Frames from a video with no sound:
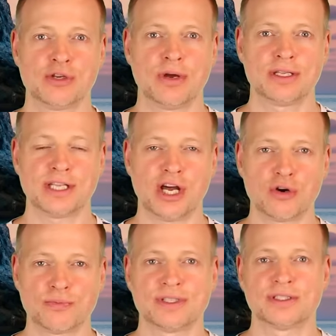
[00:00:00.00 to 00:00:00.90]
you are
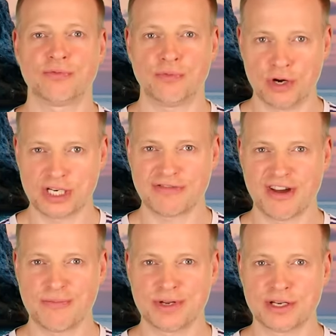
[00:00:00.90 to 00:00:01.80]
endowed with
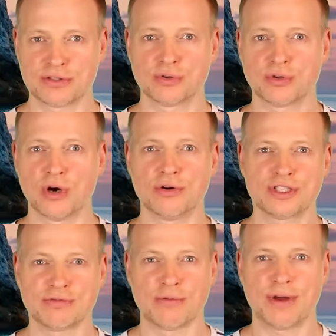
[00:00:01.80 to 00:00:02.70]
thirty-five minutes to go
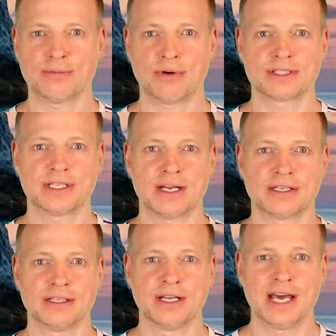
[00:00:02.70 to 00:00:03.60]
through the Redrock
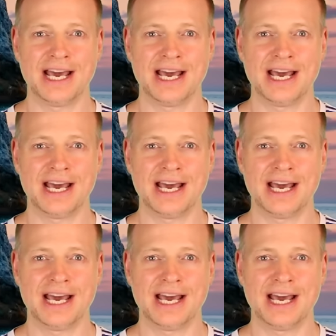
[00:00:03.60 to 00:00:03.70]
Study,